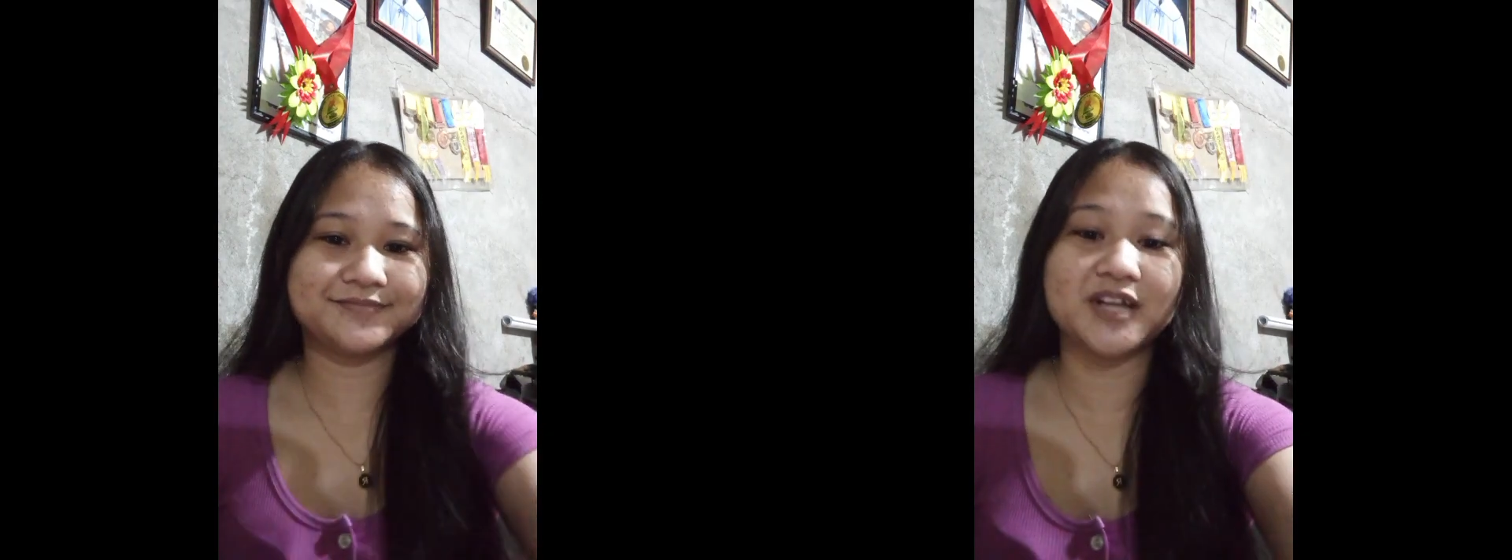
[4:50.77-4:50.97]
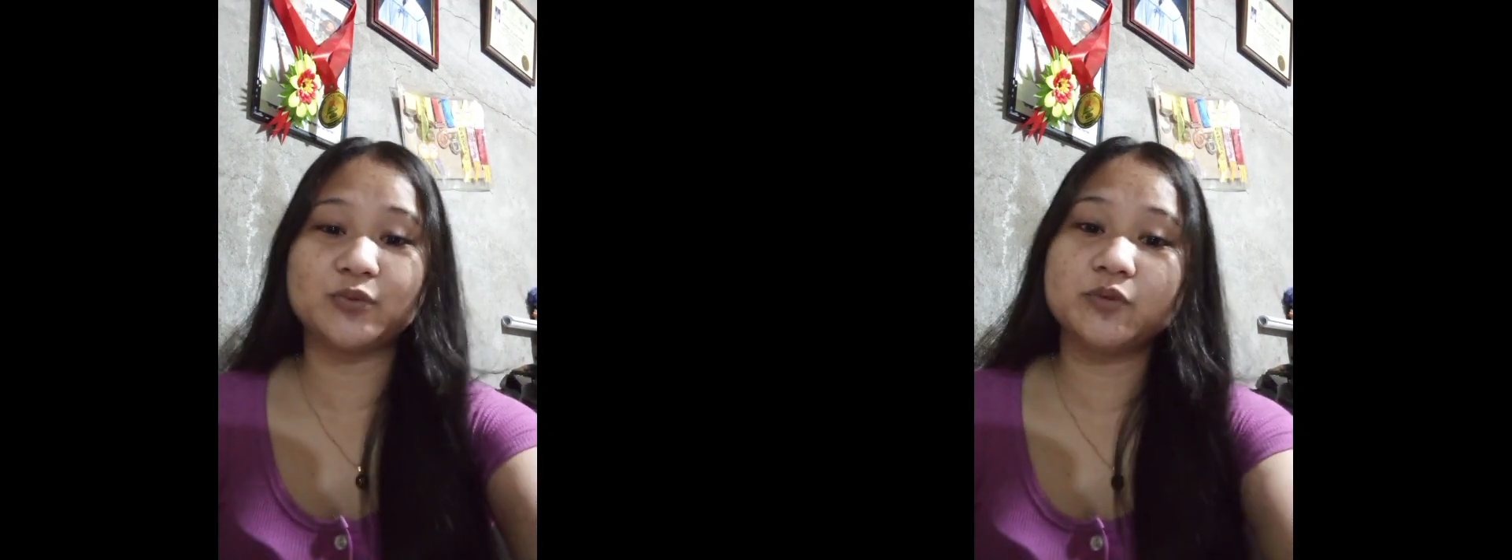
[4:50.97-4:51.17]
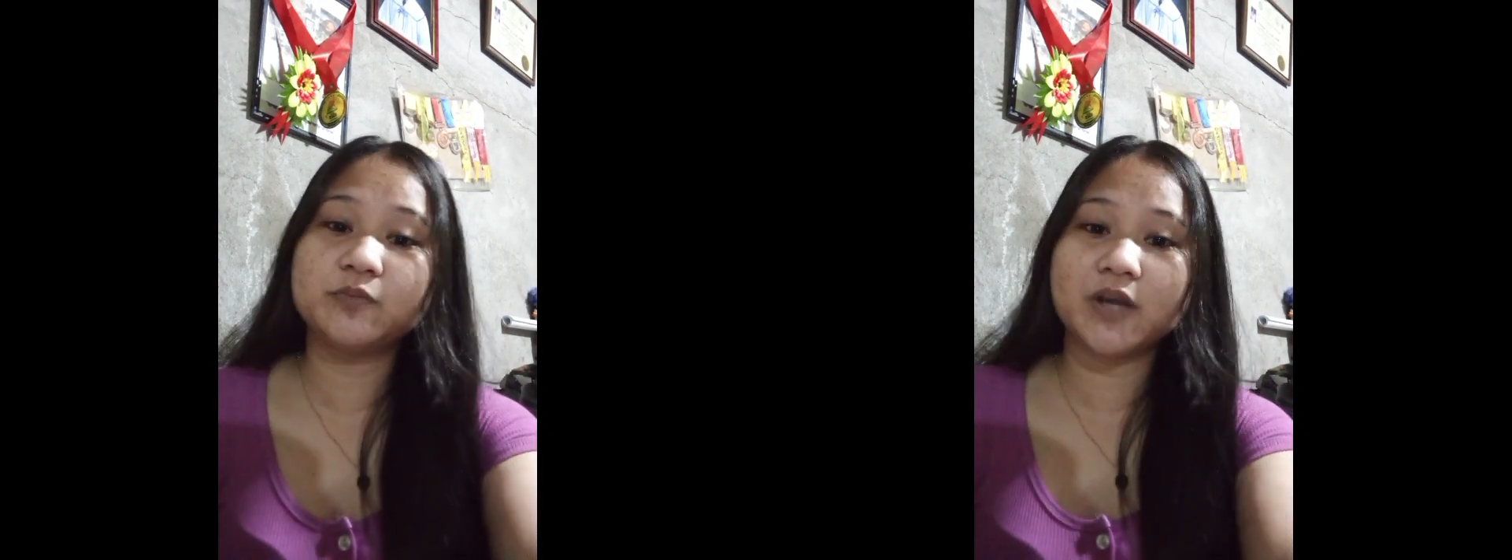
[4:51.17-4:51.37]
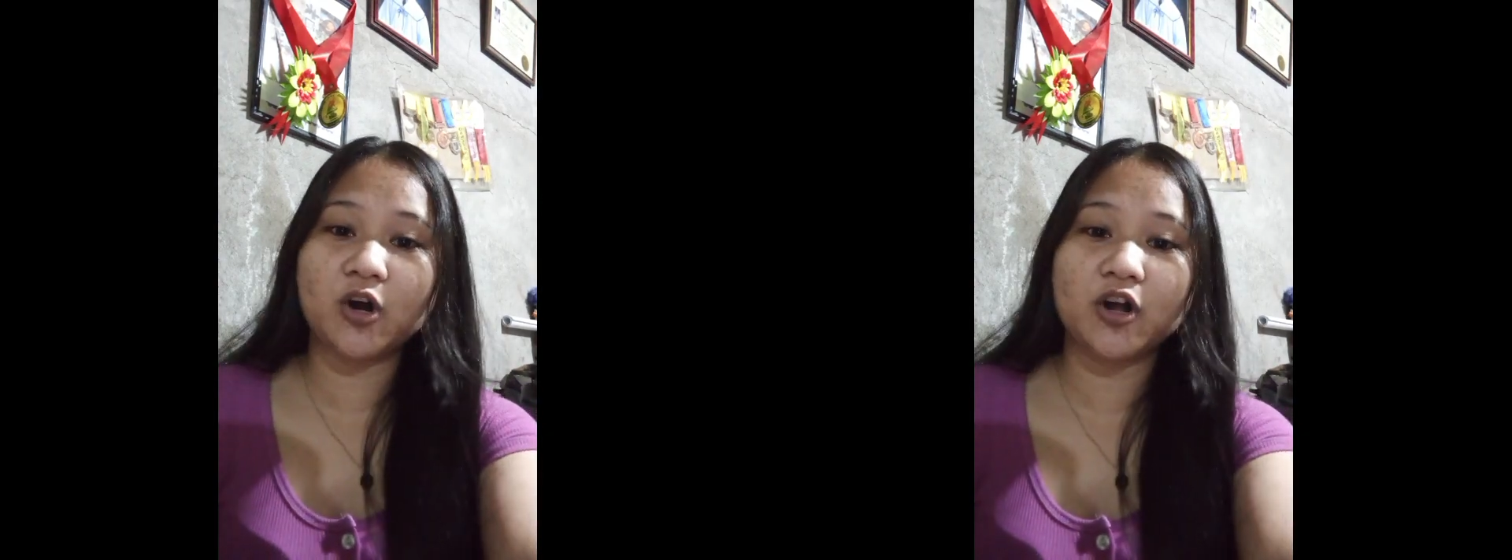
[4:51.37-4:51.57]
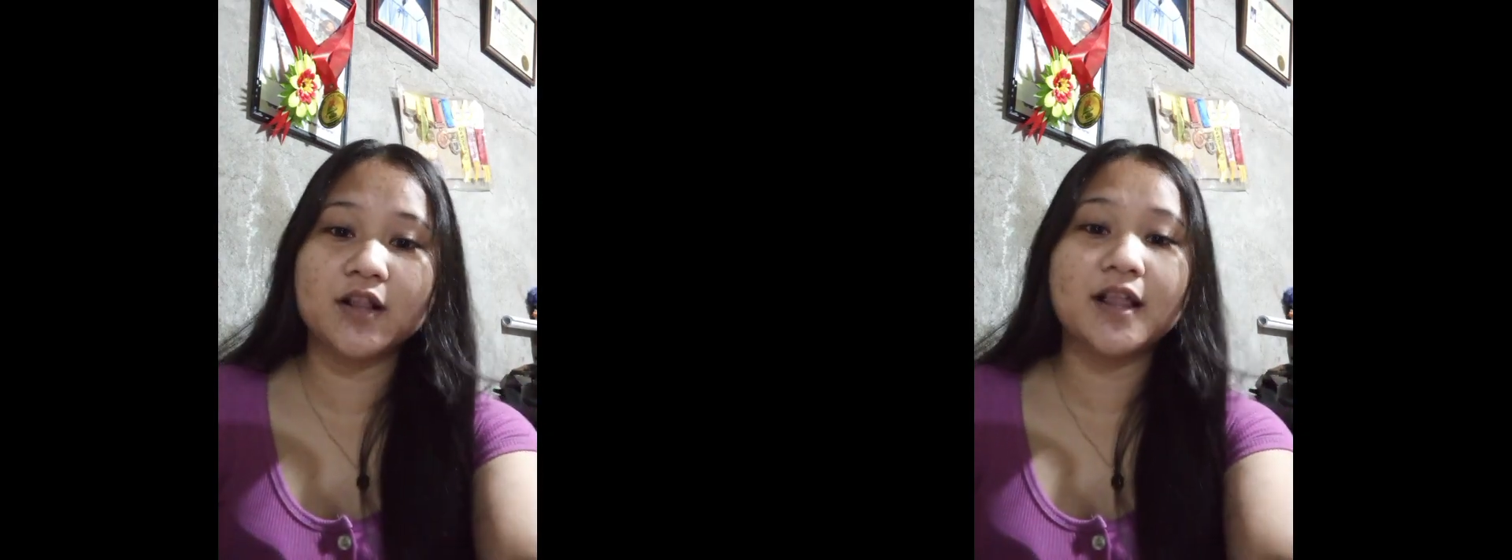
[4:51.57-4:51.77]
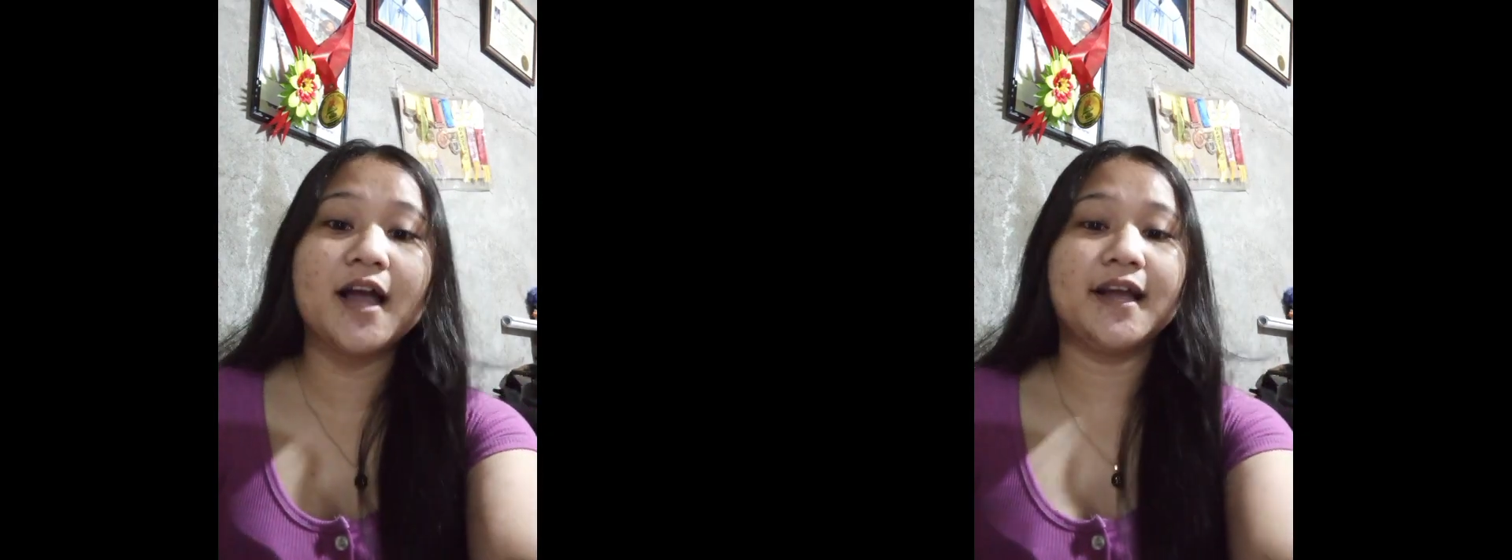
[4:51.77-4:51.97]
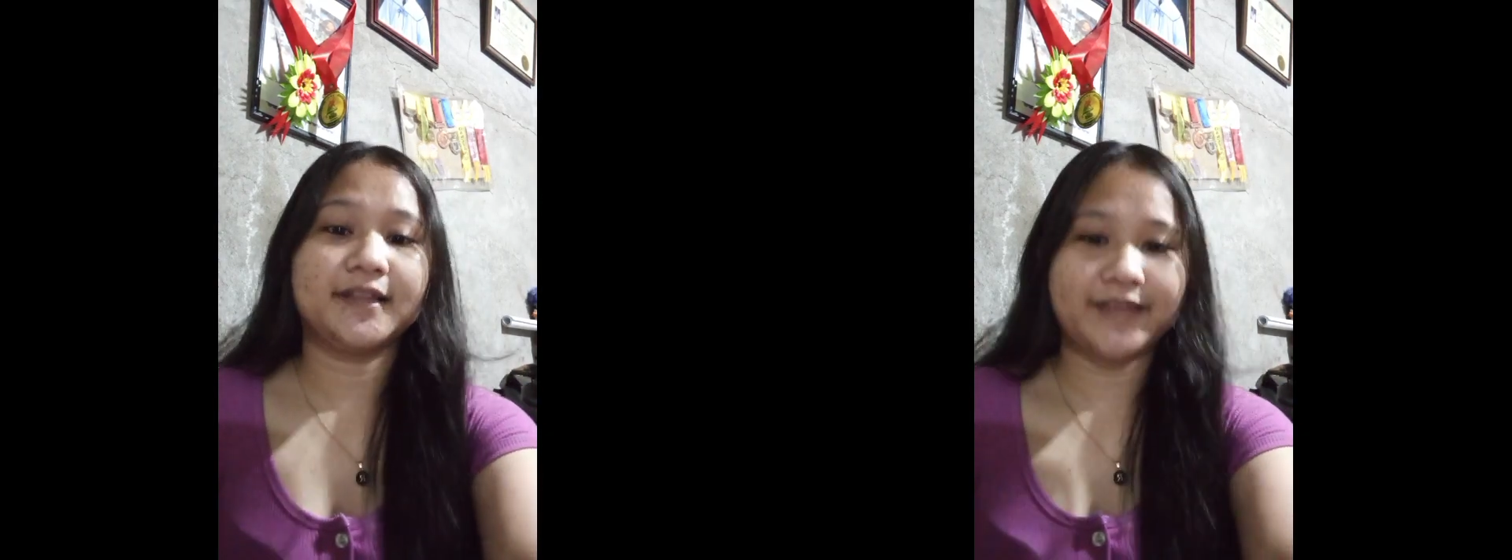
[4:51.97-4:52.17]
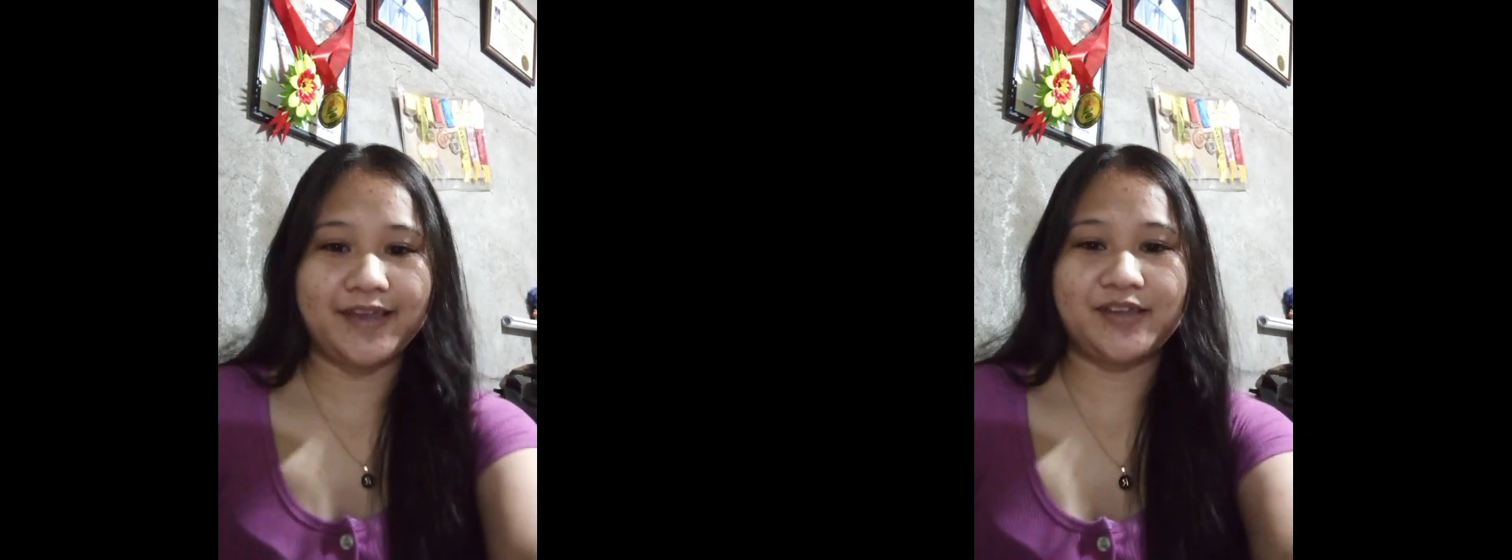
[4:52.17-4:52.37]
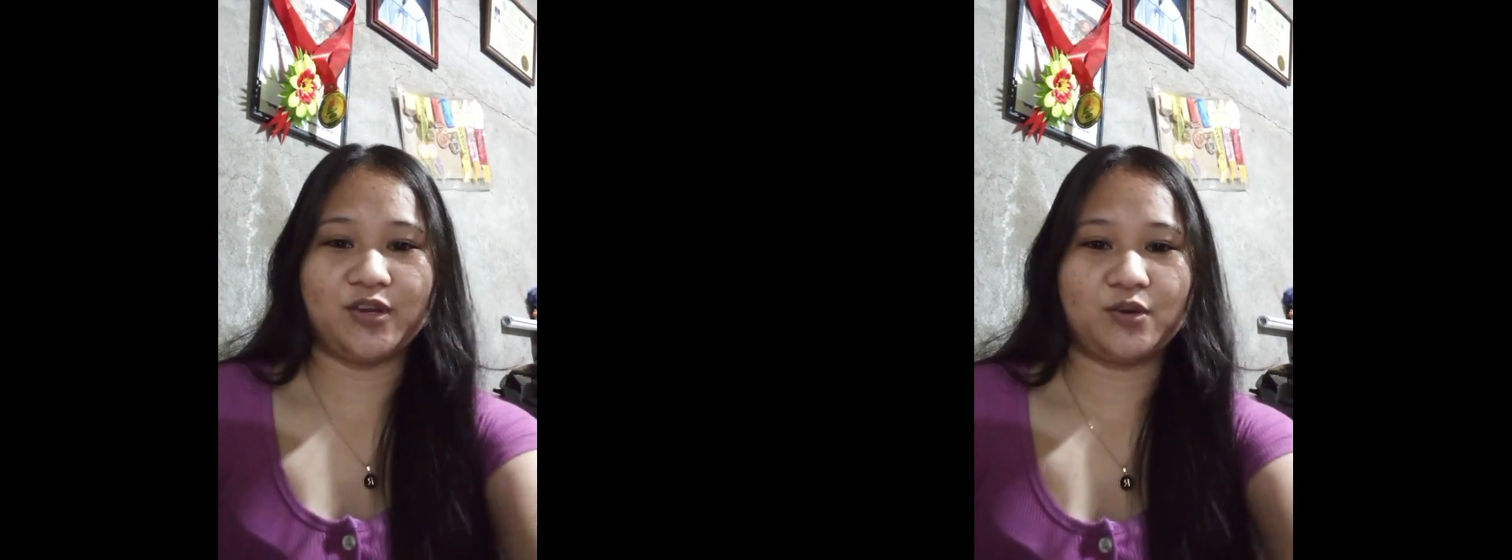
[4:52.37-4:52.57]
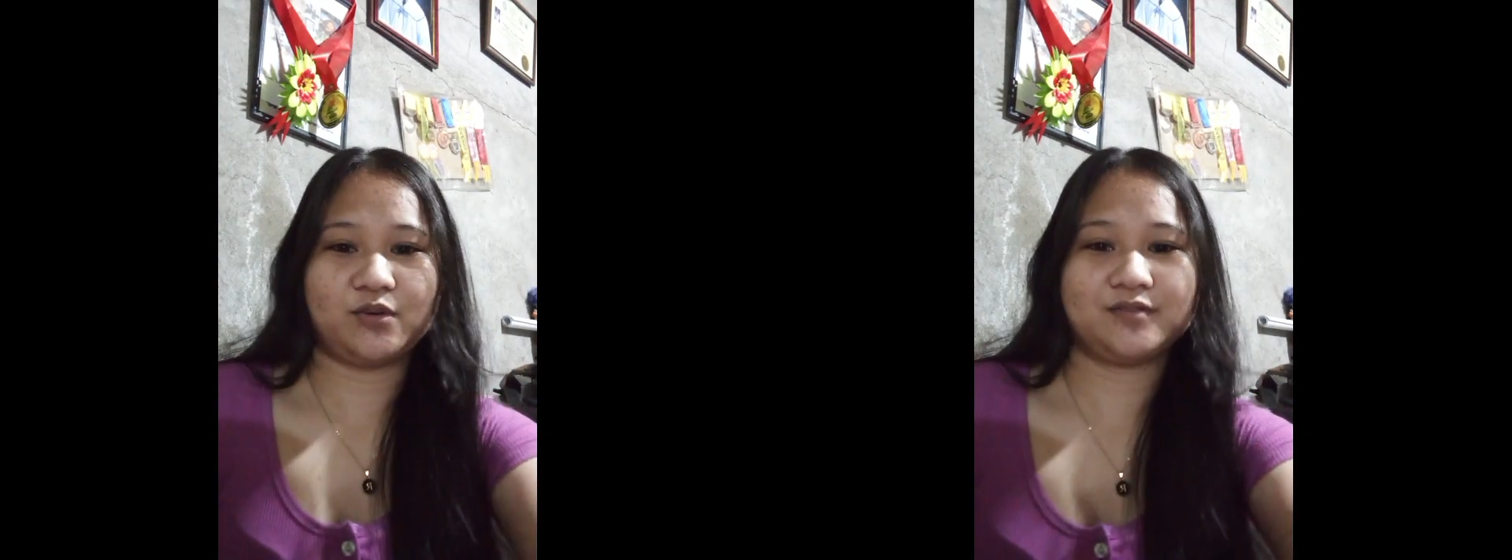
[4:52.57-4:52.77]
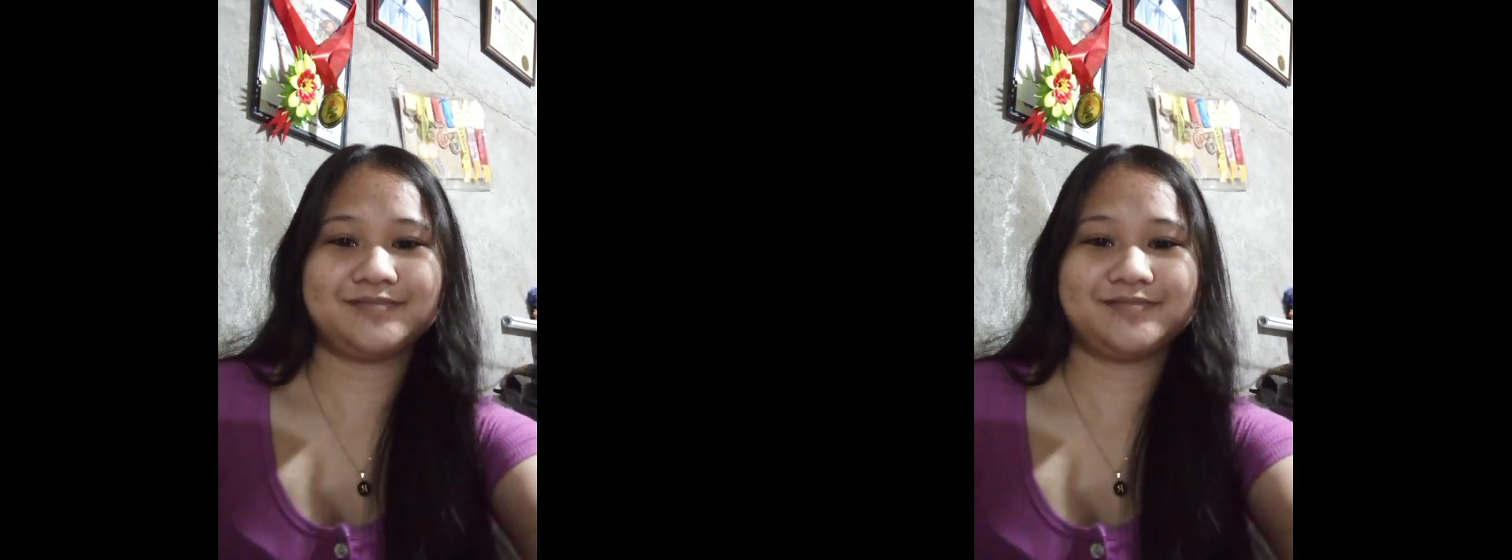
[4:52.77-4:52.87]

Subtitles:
That would be all. Thank you.